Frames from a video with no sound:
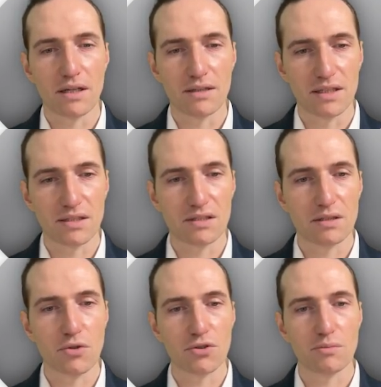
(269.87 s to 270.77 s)
And this is
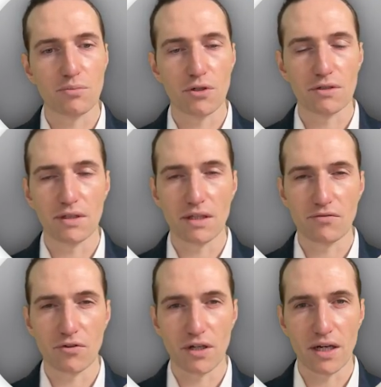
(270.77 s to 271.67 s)
the most important thing
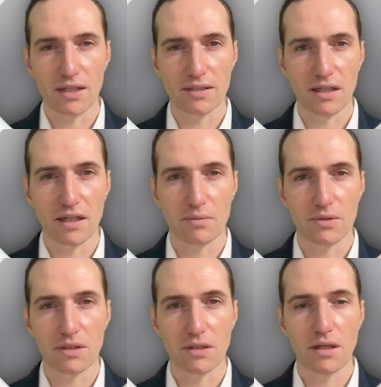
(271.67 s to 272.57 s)
for AI
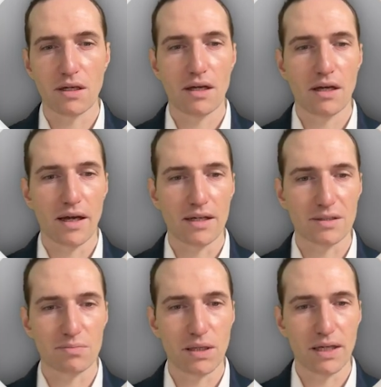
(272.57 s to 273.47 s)
startups,
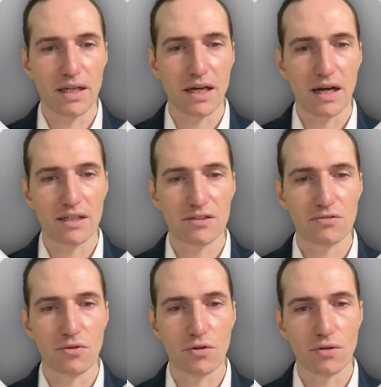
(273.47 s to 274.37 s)
explain
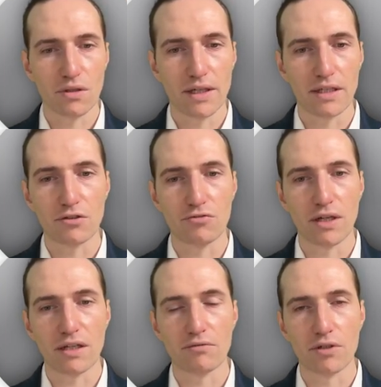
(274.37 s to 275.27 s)
AI's role in
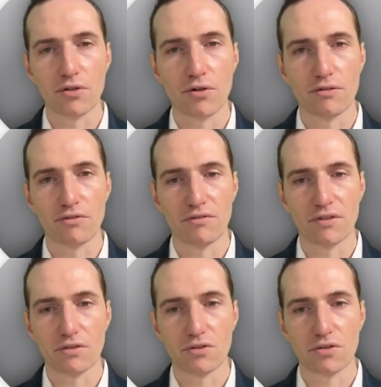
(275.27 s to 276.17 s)
creating recurrent
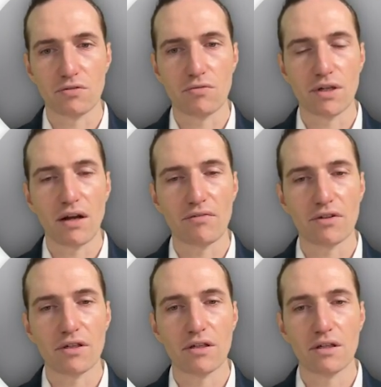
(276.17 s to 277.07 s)
revenue. So
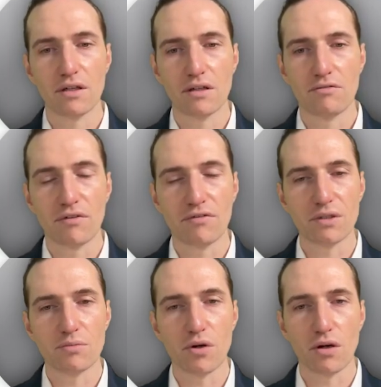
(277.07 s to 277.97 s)
whatever
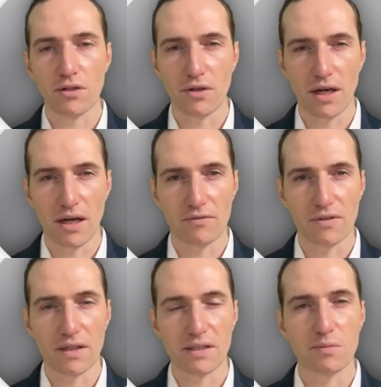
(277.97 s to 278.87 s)
revenue model you have,
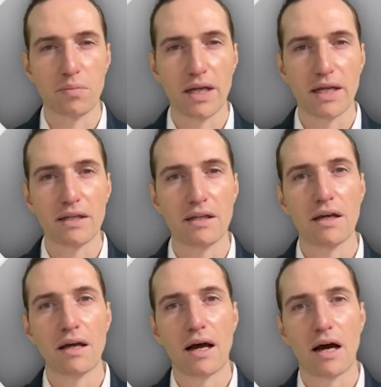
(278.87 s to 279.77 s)
explain
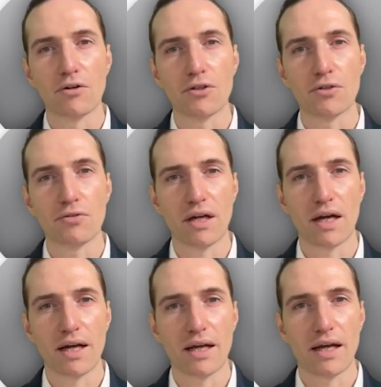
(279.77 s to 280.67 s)
how your
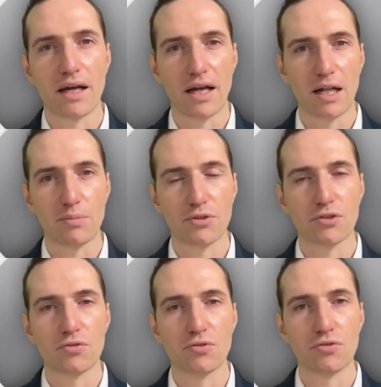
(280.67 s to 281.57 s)
AI helps
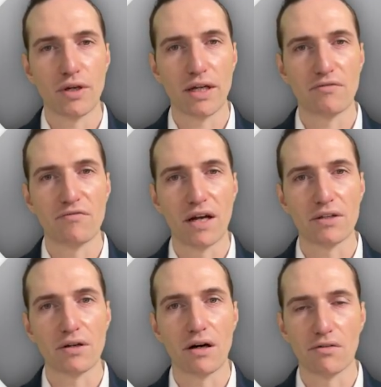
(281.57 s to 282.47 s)
to create
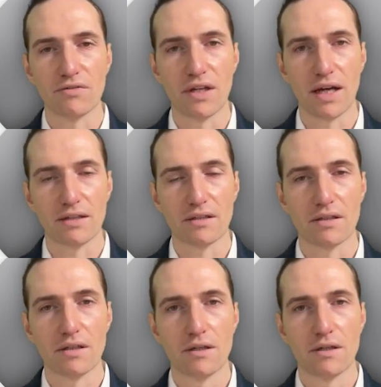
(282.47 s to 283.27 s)
value out of that.